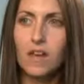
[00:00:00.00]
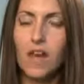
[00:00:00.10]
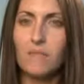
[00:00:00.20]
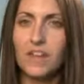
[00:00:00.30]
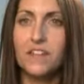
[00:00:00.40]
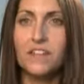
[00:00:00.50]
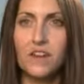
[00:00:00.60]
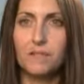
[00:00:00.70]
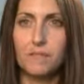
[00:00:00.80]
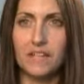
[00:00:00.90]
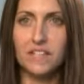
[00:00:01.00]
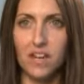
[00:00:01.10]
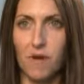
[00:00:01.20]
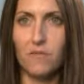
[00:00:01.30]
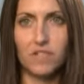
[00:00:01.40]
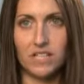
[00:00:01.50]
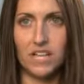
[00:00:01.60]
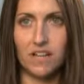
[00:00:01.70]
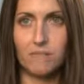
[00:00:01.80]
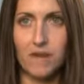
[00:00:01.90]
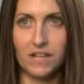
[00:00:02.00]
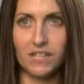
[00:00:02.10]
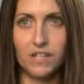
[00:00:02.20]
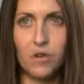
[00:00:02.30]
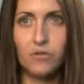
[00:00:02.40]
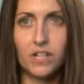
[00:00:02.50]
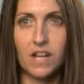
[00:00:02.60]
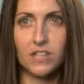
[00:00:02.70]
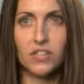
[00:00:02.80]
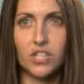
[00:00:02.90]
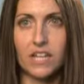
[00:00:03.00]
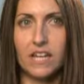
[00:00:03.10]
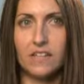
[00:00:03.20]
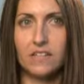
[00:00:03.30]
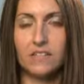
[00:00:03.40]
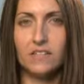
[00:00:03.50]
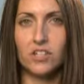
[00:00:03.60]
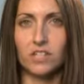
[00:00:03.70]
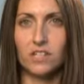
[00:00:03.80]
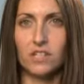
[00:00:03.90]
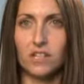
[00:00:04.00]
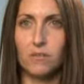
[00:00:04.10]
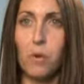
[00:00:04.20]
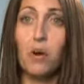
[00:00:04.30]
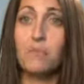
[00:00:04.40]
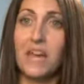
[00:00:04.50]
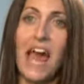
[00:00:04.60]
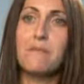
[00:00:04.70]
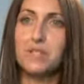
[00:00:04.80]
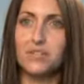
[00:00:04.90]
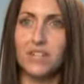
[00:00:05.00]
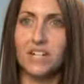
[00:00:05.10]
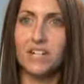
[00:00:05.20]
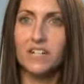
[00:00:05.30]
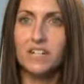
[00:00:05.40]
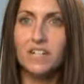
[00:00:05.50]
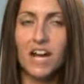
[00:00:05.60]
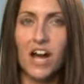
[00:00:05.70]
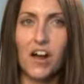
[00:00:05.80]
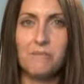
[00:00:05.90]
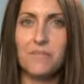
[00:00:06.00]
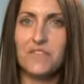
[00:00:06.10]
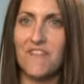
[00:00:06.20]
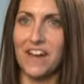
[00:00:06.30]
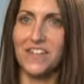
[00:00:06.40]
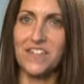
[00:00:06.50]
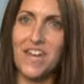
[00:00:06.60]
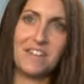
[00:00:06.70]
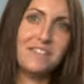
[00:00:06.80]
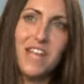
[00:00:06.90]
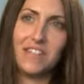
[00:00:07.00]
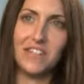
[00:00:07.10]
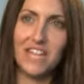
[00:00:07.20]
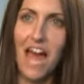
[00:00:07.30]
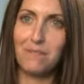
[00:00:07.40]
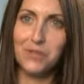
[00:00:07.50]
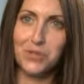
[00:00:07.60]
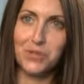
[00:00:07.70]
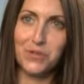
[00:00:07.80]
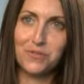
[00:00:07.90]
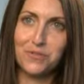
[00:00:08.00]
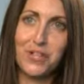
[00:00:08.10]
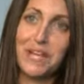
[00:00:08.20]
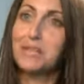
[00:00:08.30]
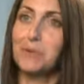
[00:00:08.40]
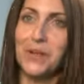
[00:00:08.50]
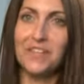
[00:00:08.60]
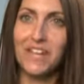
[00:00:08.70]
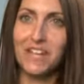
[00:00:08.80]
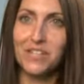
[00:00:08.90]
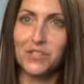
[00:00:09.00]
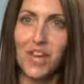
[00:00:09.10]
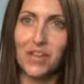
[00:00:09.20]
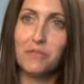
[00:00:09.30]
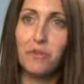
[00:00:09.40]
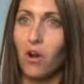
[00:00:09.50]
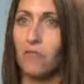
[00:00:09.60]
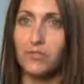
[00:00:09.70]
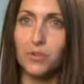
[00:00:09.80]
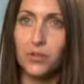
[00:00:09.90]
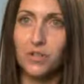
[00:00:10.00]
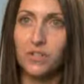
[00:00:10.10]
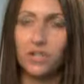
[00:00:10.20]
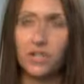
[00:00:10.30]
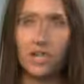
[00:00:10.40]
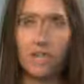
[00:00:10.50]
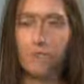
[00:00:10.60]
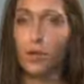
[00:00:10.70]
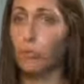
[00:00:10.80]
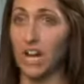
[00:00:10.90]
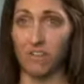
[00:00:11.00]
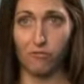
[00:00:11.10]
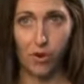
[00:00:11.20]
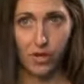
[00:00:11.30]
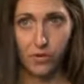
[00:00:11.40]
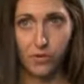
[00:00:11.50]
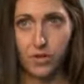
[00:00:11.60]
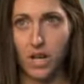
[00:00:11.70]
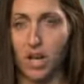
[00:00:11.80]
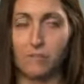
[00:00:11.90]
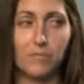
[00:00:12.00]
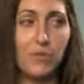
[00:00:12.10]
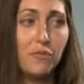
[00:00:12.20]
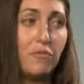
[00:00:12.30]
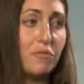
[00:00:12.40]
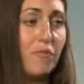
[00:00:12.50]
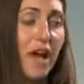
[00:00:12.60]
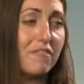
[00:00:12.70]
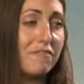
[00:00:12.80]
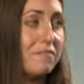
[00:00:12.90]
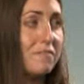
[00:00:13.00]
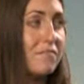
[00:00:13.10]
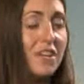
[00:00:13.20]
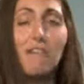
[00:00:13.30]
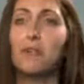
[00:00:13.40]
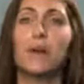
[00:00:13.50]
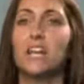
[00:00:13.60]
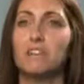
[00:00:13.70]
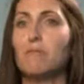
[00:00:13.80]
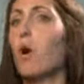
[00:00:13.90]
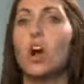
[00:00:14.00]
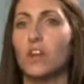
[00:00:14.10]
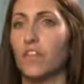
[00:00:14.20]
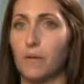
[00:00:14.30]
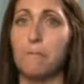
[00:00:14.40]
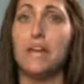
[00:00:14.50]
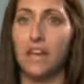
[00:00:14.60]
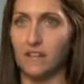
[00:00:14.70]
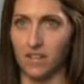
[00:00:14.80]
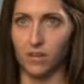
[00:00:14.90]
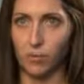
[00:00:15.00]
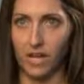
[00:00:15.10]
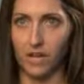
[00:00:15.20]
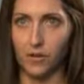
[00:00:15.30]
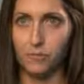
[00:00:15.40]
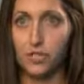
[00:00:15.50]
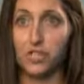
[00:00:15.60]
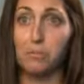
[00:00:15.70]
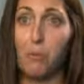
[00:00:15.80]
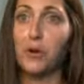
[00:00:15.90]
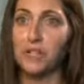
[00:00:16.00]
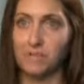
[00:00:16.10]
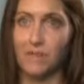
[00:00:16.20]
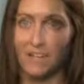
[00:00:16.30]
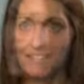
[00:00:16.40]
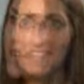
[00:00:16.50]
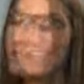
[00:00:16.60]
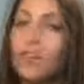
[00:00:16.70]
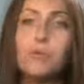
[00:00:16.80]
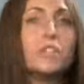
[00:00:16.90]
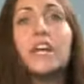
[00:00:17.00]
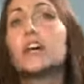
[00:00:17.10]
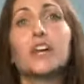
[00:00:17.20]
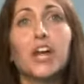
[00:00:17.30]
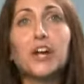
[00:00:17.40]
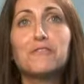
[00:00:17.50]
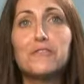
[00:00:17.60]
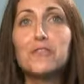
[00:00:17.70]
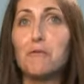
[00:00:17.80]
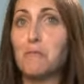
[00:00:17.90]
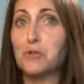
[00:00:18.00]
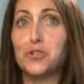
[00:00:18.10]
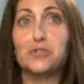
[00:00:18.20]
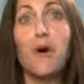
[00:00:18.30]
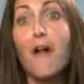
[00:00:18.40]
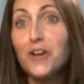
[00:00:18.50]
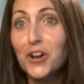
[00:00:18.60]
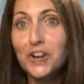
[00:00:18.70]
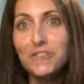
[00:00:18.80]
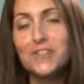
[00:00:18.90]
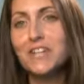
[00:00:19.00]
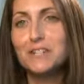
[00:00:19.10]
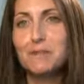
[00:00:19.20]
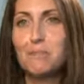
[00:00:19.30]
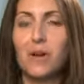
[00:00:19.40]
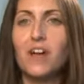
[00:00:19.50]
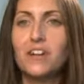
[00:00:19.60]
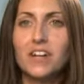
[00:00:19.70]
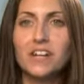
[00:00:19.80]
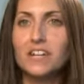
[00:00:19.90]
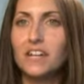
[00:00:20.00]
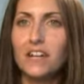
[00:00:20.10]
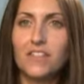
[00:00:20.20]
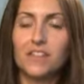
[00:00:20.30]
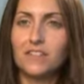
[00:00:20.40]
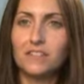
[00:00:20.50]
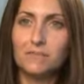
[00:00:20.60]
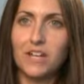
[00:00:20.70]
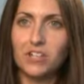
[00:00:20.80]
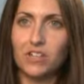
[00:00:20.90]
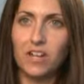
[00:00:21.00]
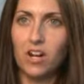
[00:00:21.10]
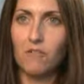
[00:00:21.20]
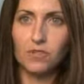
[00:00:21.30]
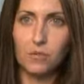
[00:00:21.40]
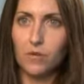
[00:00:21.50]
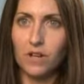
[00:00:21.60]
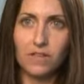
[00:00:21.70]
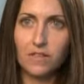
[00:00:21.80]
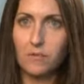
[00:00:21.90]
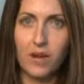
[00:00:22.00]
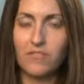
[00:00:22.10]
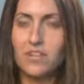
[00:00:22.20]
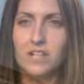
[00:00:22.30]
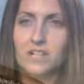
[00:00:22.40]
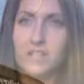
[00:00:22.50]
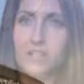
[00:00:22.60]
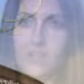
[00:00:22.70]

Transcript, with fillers: Um, I think the best thing about visiting Madison No Fear Dentistry is just the welcoming atmosphere, um, the fact that they take the time to fully explain things so that you feel comfortable, um, they're ready for you. Um, you. I've never waited longer than a minute in the waiting room, which is important to me. They will take good care of you, they will put you under if you need to be put under, they'll make sure that you're comfortable with whatever it is that you